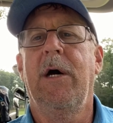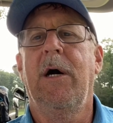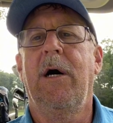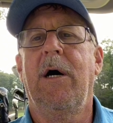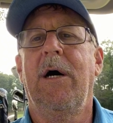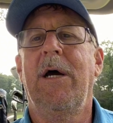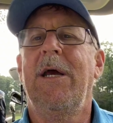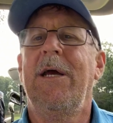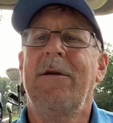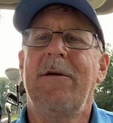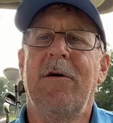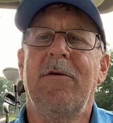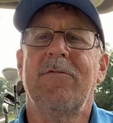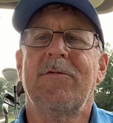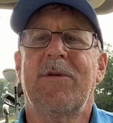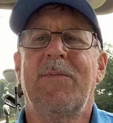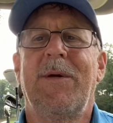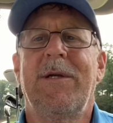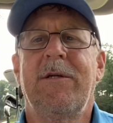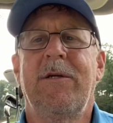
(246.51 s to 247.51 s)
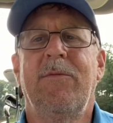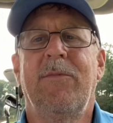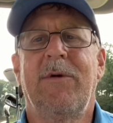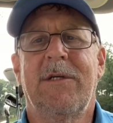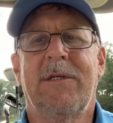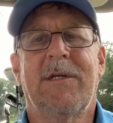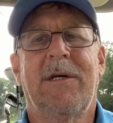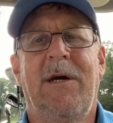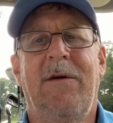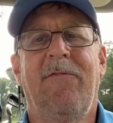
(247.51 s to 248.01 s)
And don't spend too
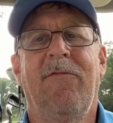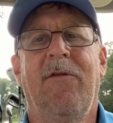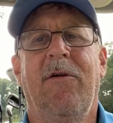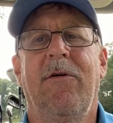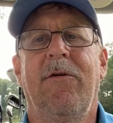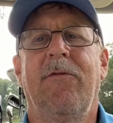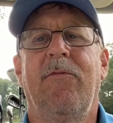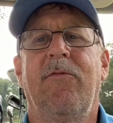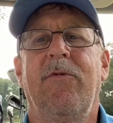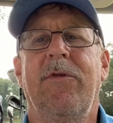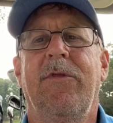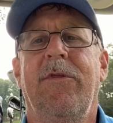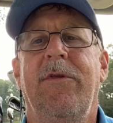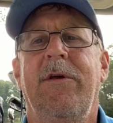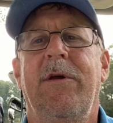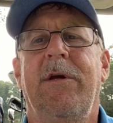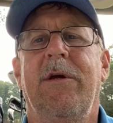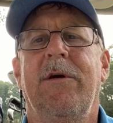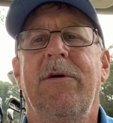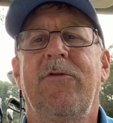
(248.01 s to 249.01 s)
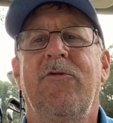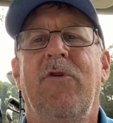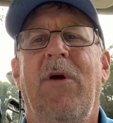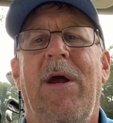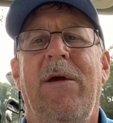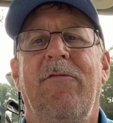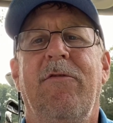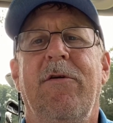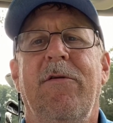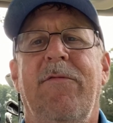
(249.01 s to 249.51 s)
much time flirting with the
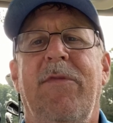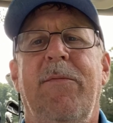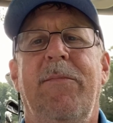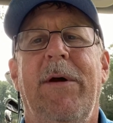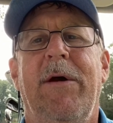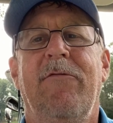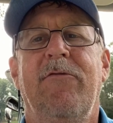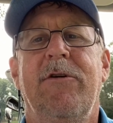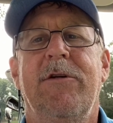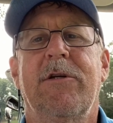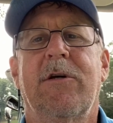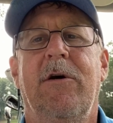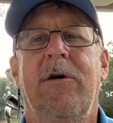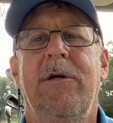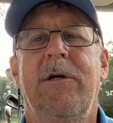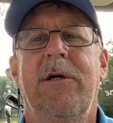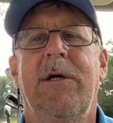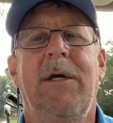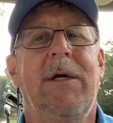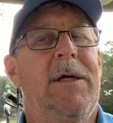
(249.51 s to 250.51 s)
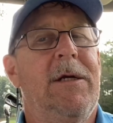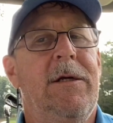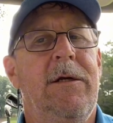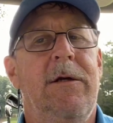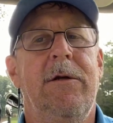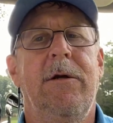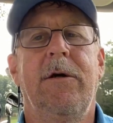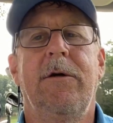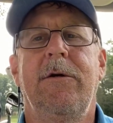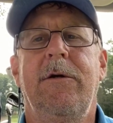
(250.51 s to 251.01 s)
driver of the beverage cart. You
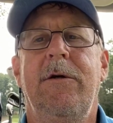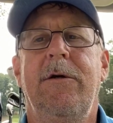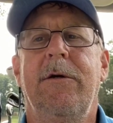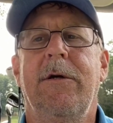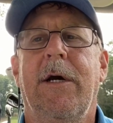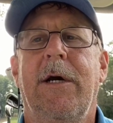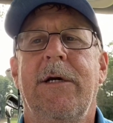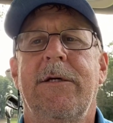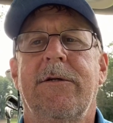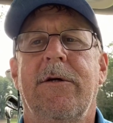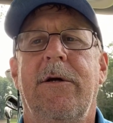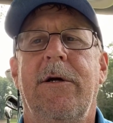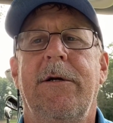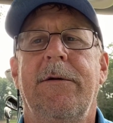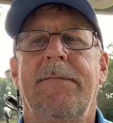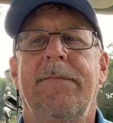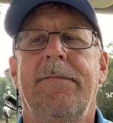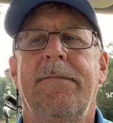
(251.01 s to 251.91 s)
know who you guys are.